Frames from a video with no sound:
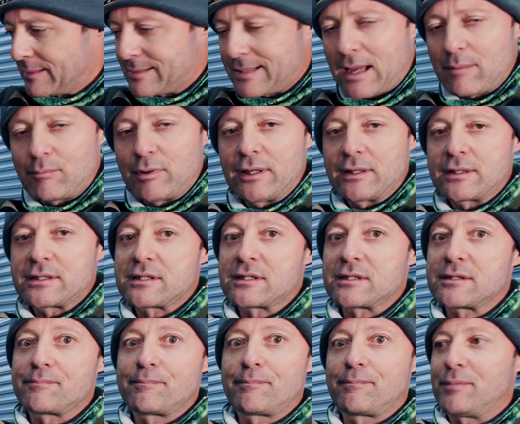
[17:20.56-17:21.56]

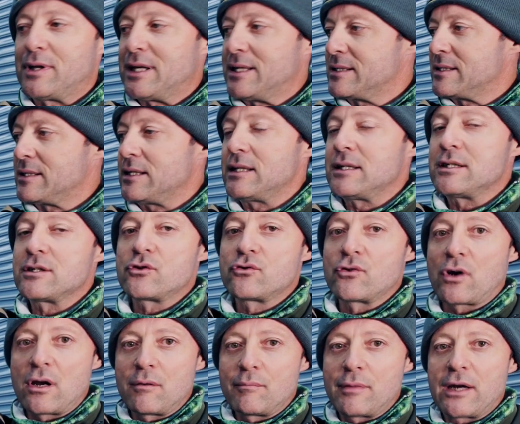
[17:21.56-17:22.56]
tablets, PCs,
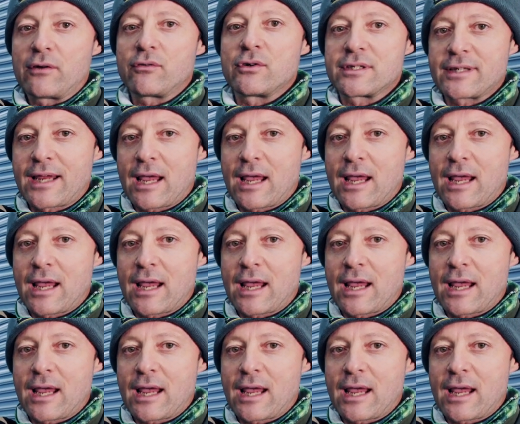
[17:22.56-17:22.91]
drone batteries,